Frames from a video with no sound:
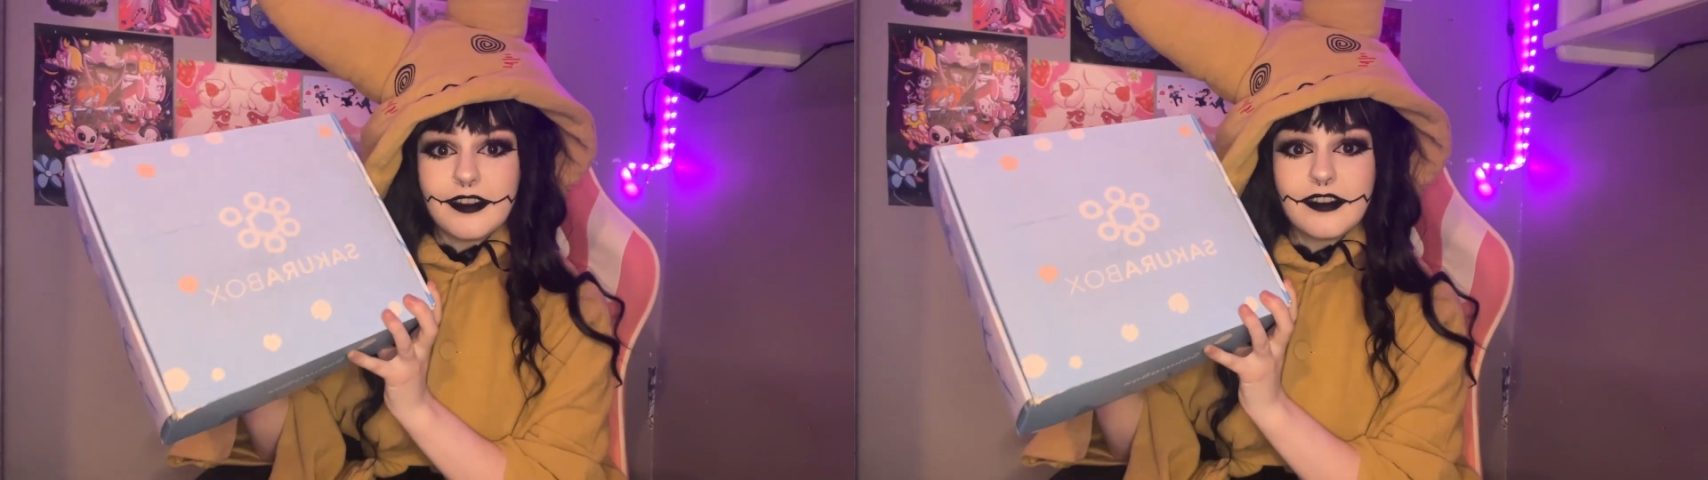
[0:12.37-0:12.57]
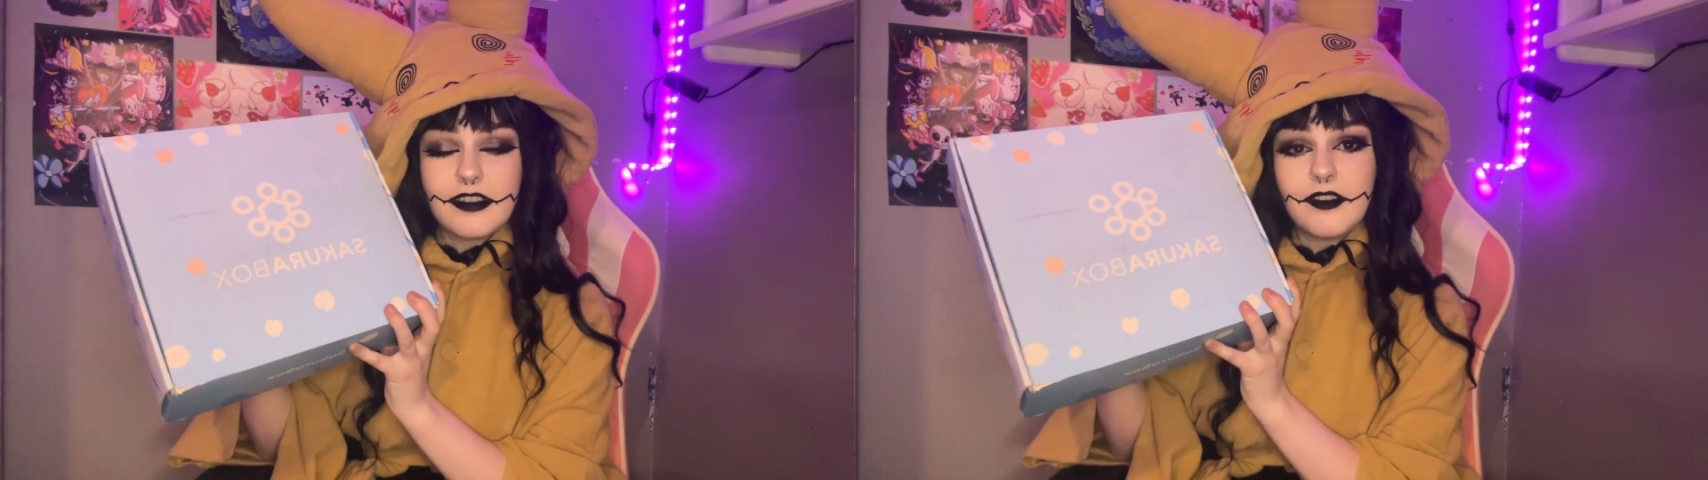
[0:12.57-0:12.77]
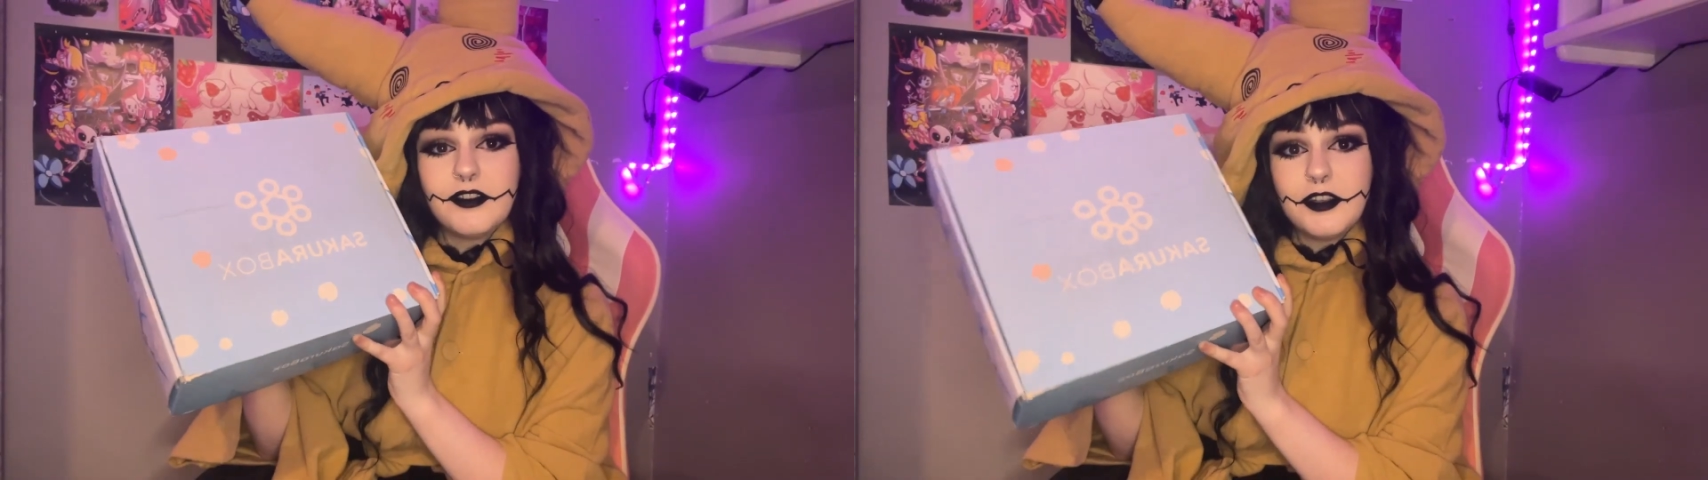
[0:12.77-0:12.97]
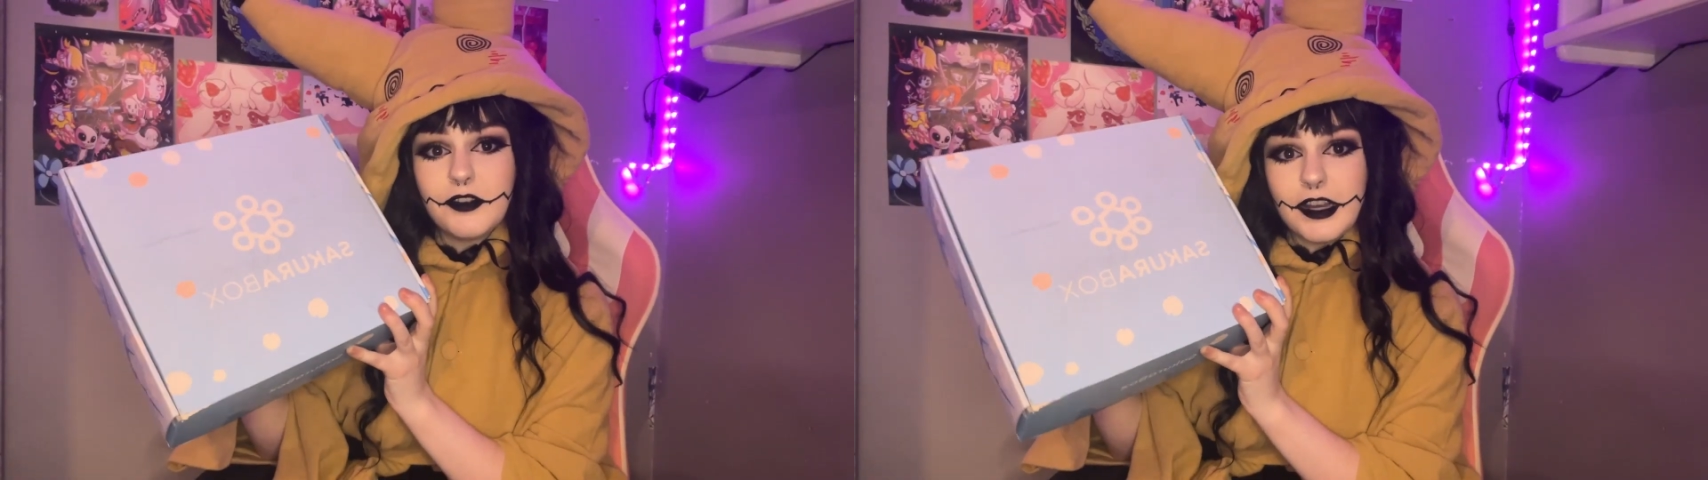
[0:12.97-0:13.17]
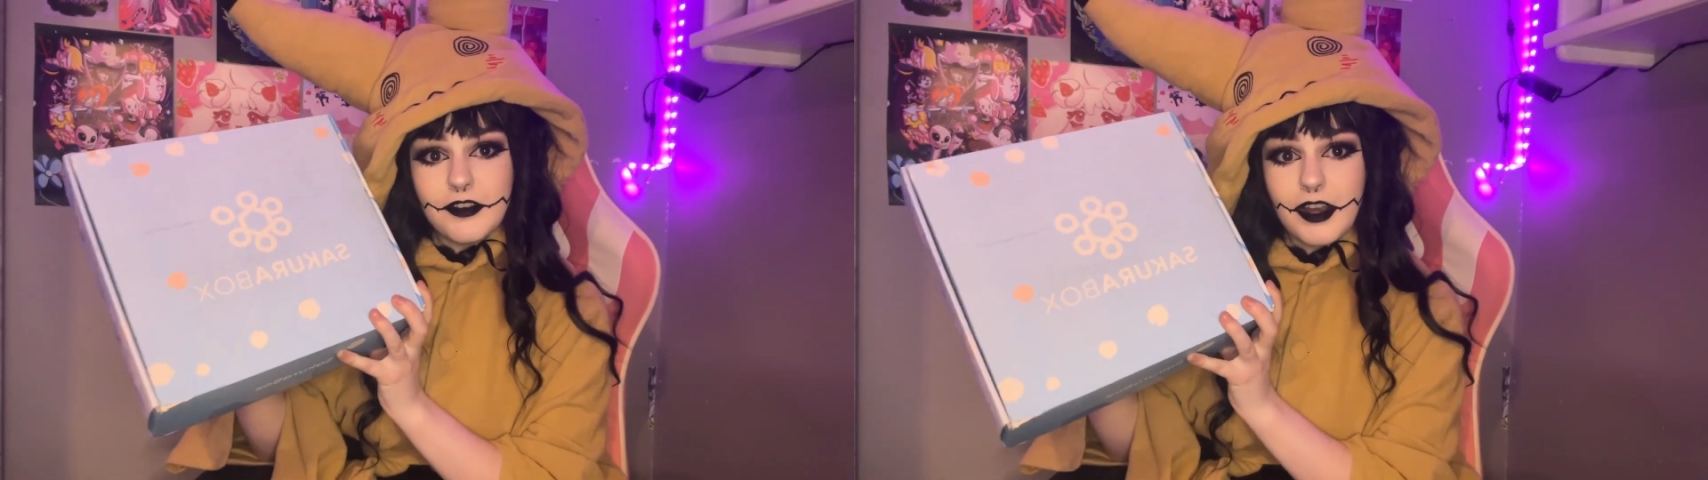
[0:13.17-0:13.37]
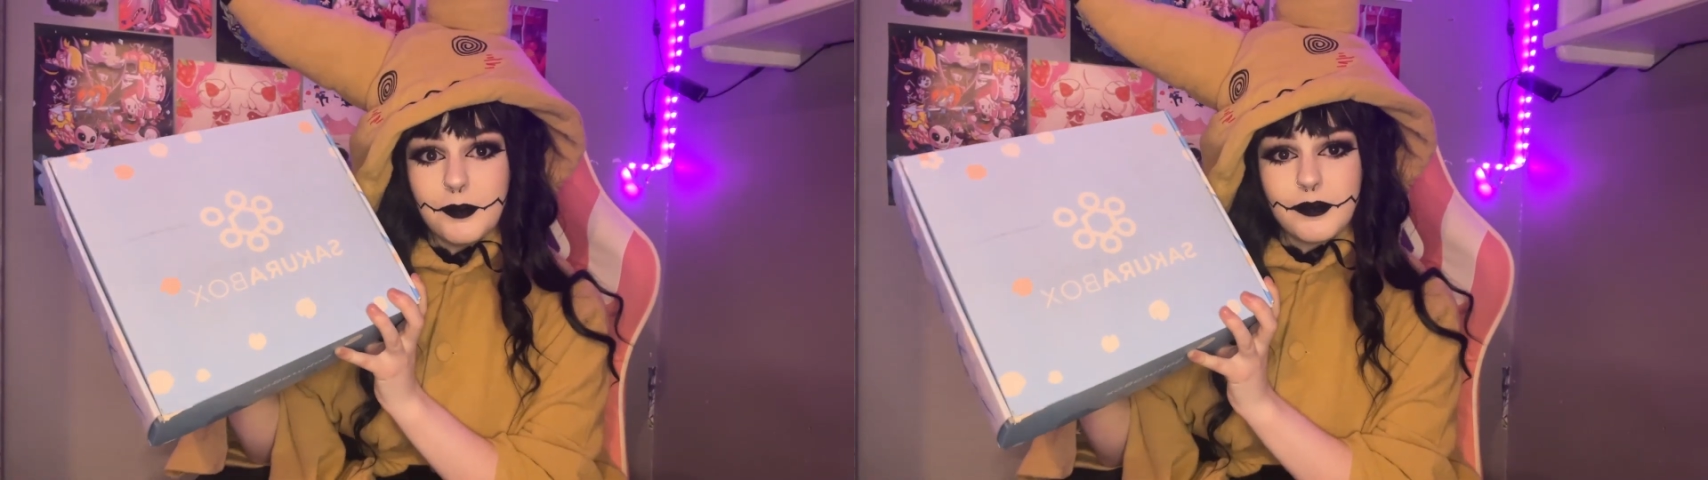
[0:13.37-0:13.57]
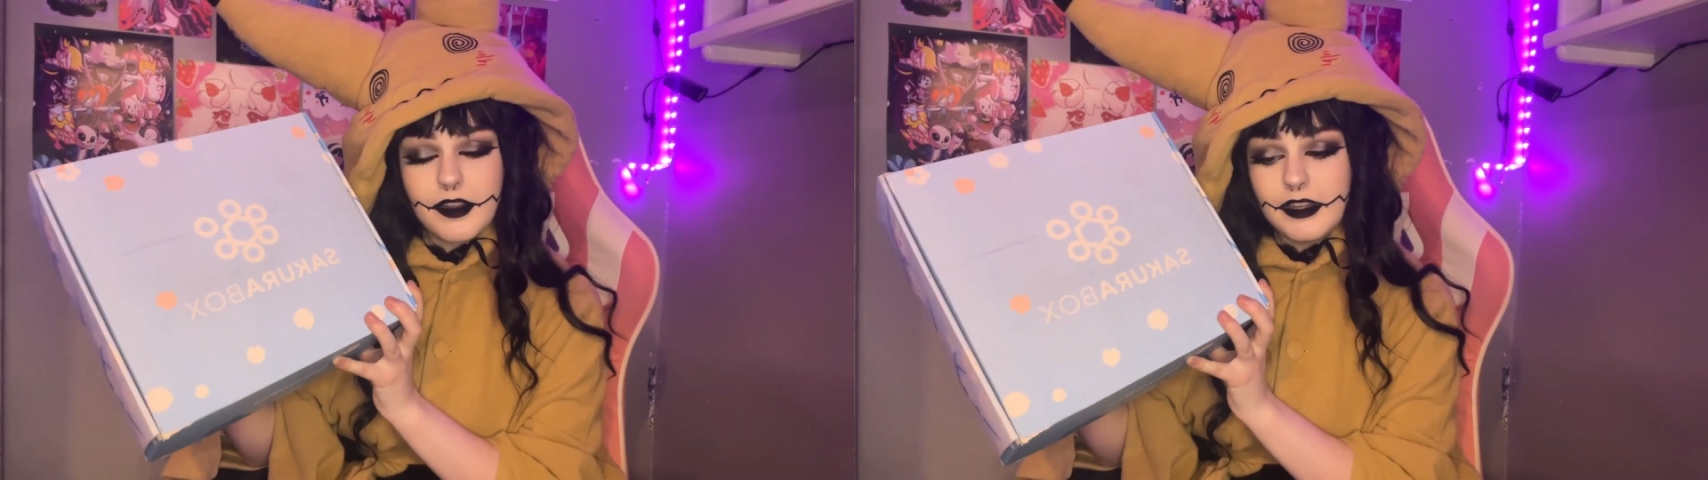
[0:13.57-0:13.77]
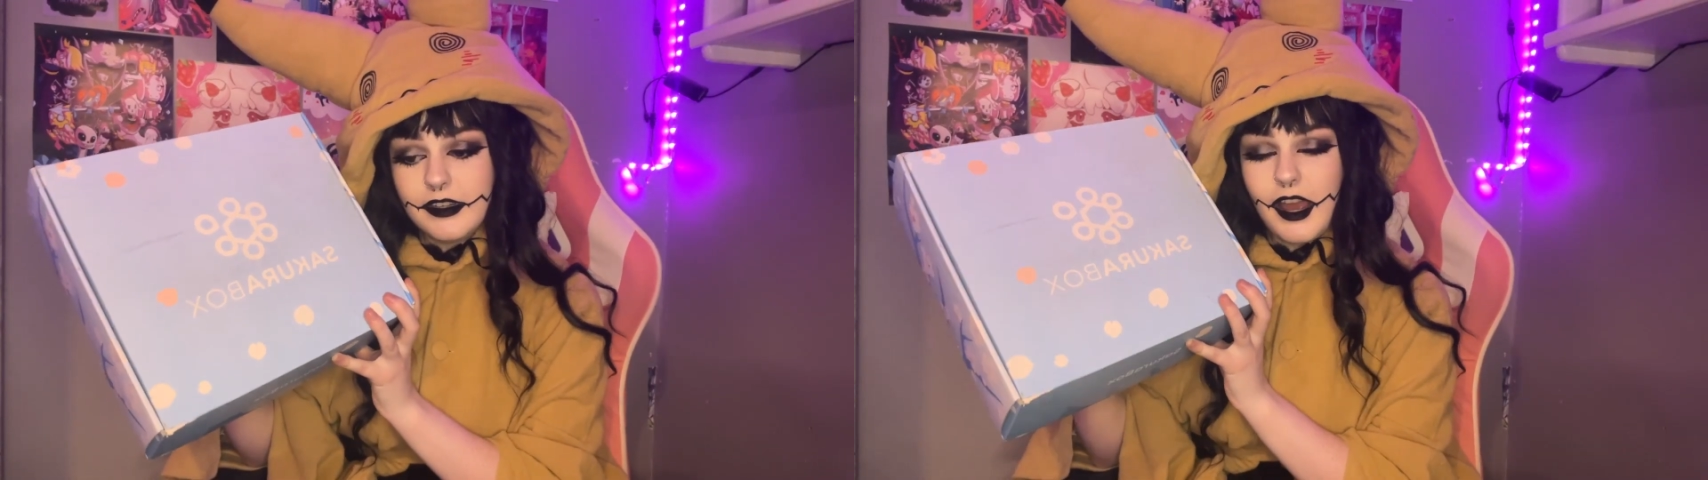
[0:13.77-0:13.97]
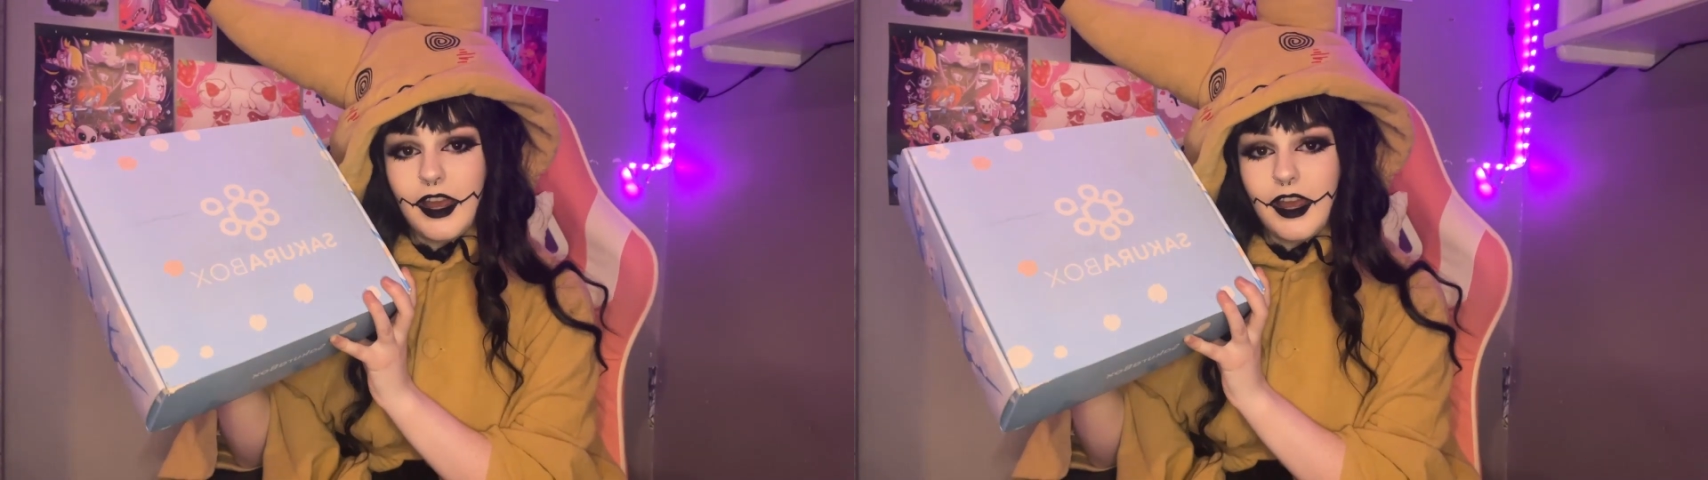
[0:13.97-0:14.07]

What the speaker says: 75 items in,